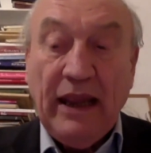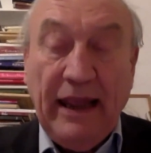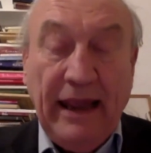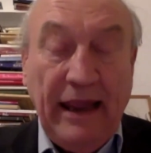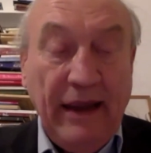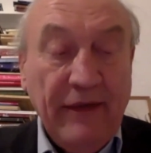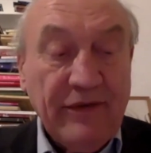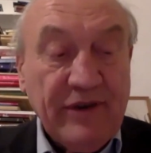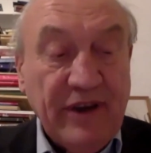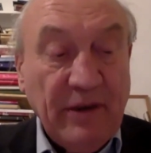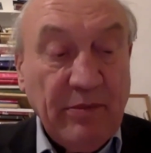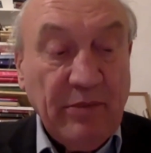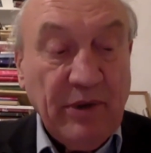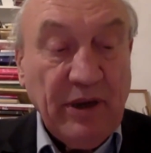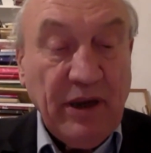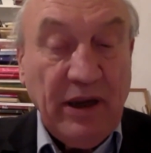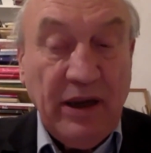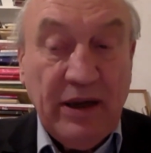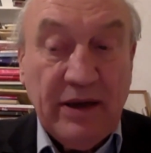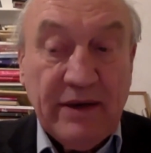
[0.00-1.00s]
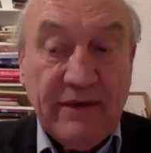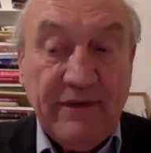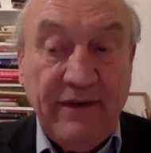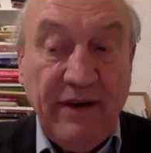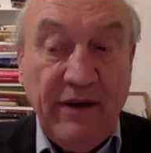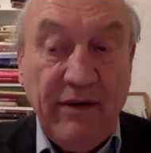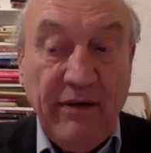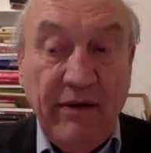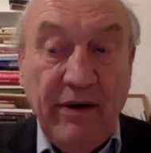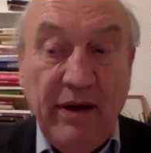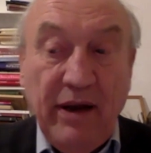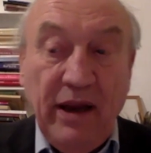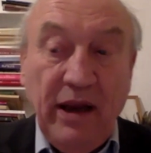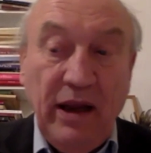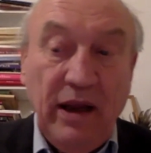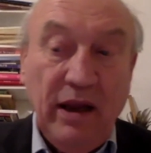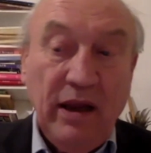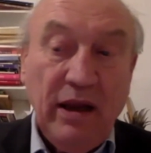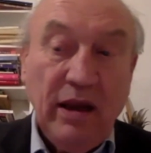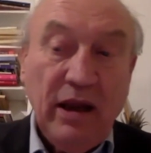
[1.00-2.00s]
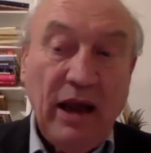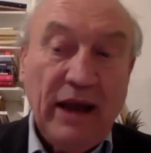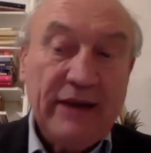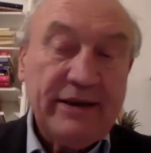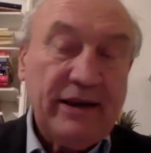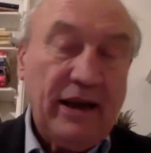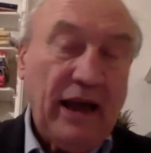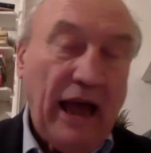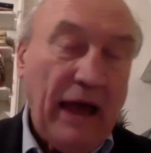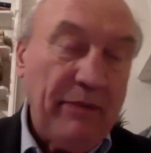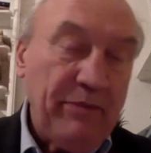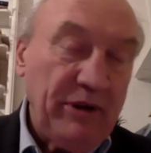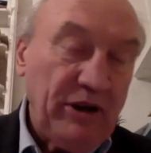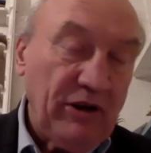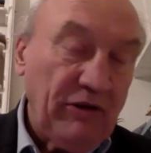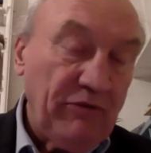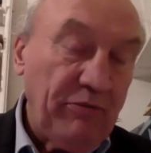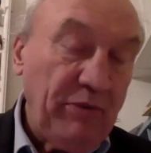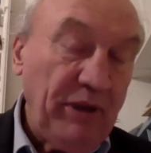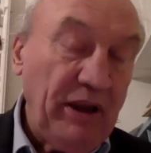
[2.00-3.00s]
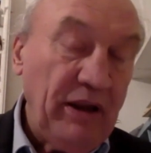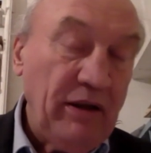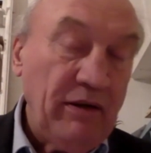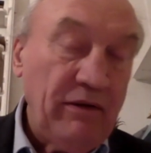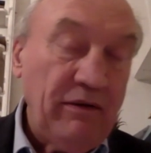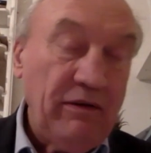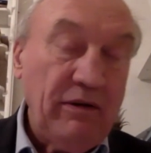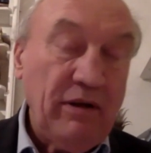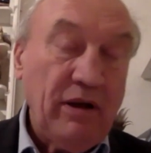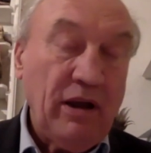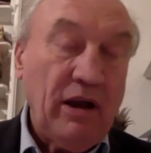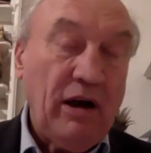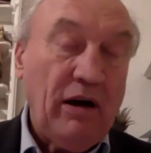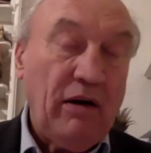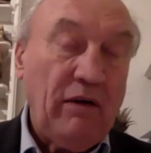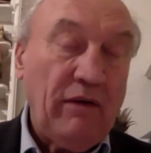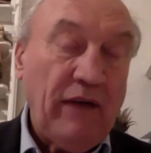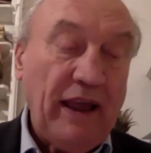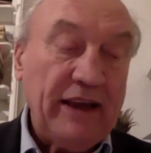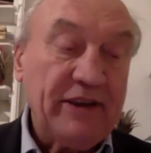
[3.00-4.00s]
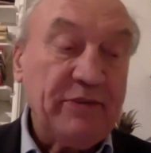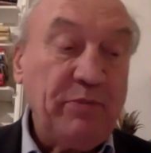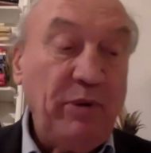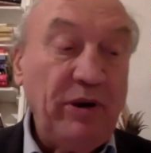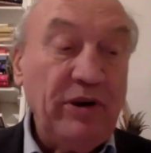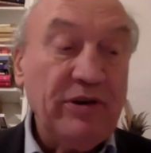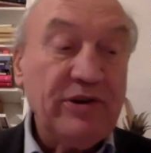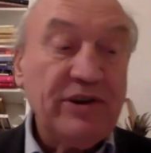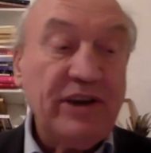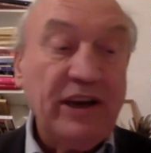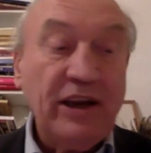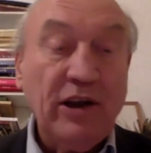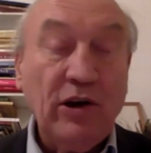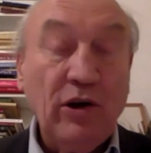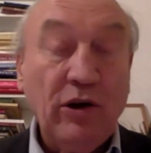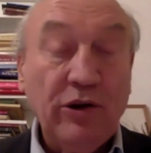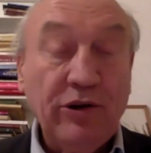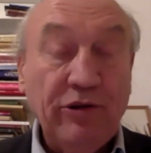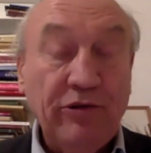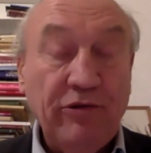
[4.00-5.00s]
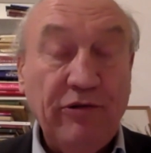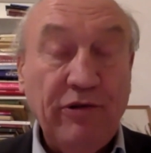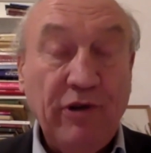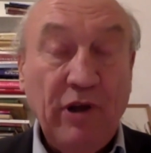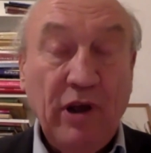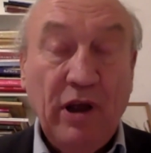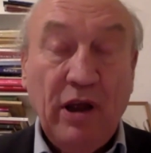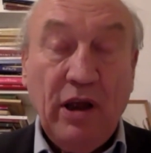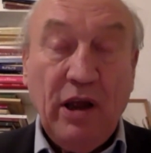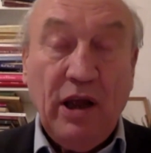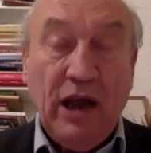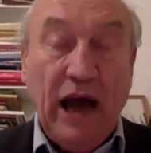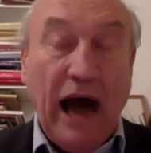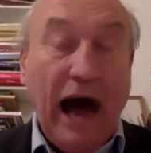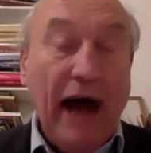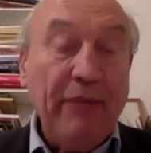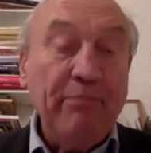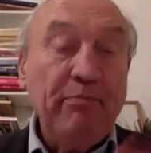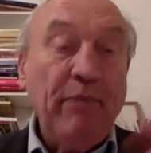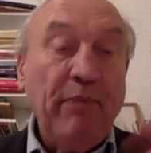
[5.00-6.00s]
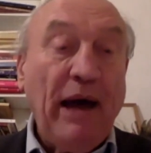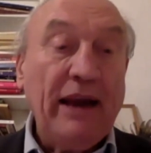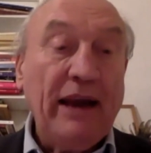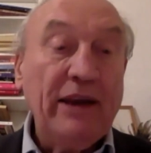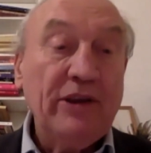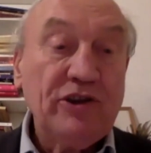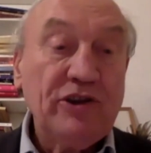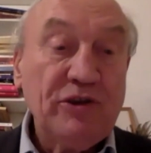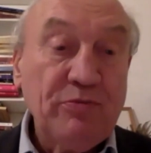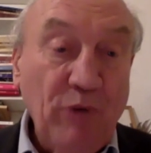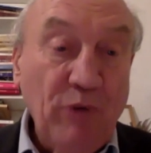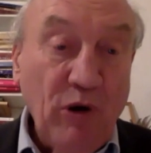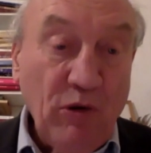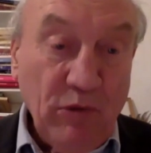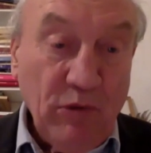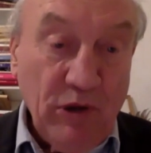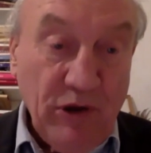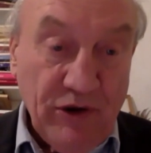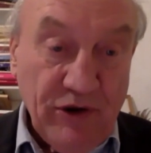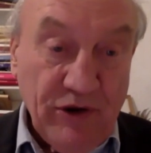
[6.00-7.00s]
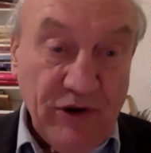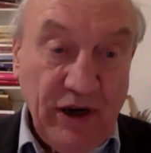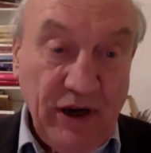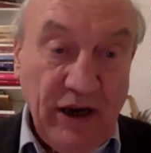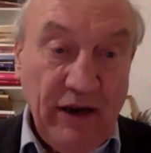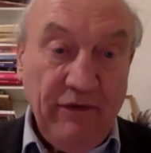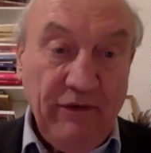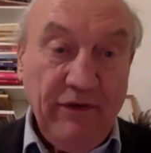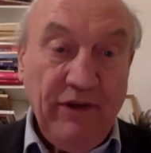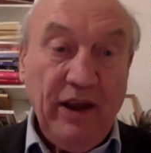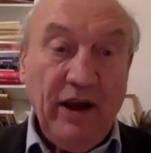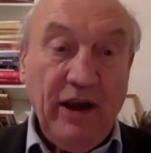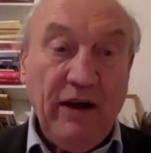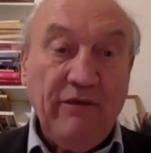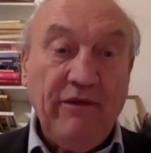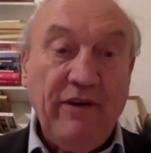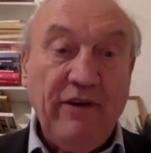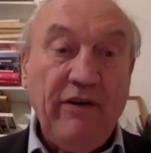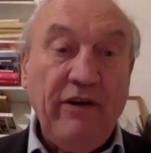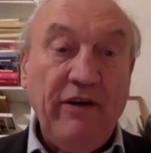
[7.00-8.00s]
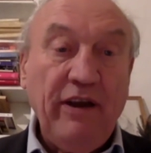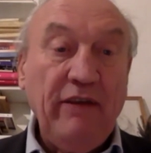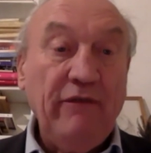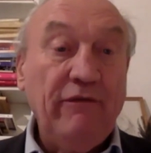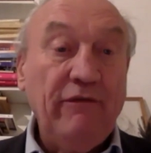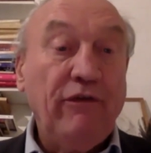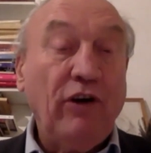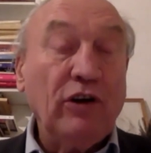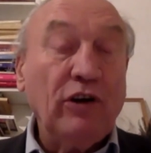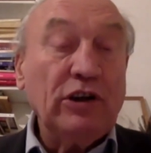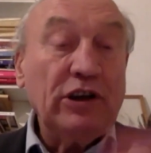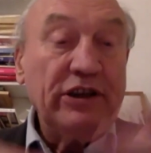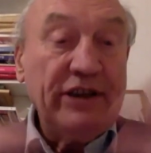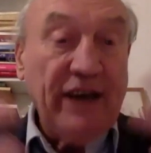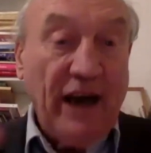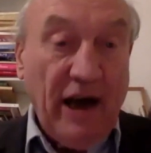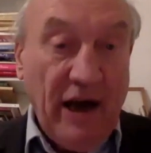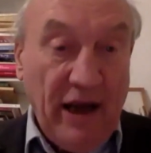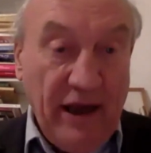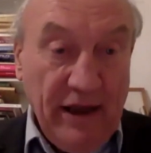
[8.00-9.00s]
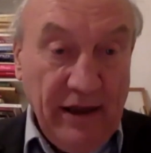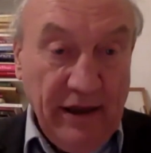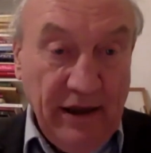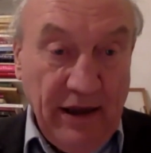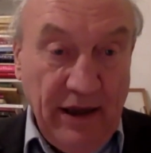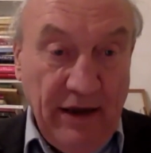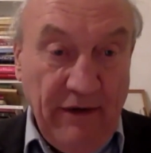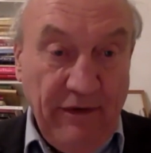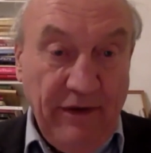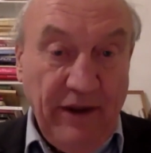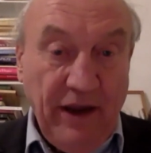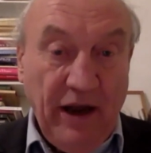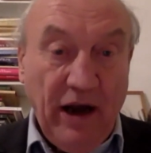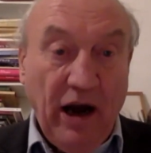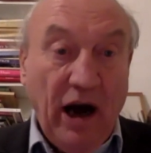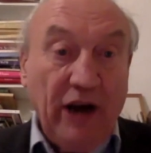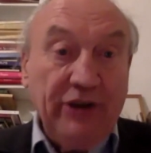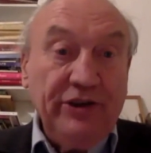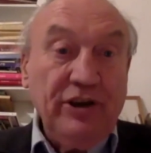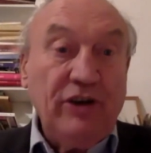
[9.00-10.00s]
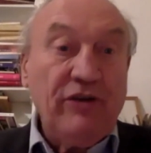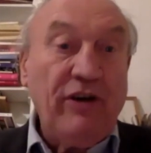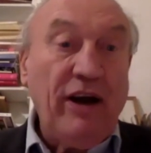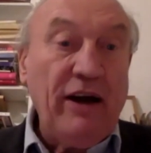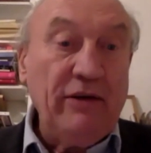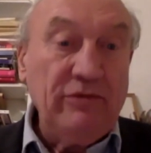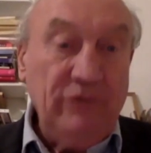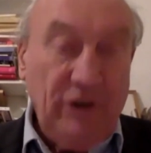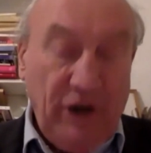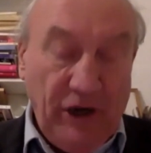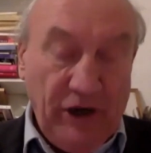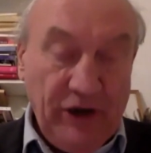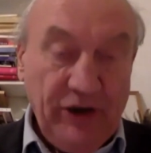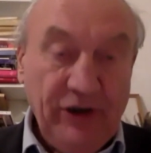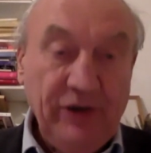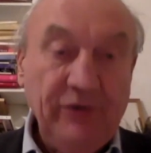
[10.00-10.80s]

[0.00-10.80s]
if somebody is very has a habit of being of experiencing a lot of unbalanced moments if they are very volatile, if they are ungrounded.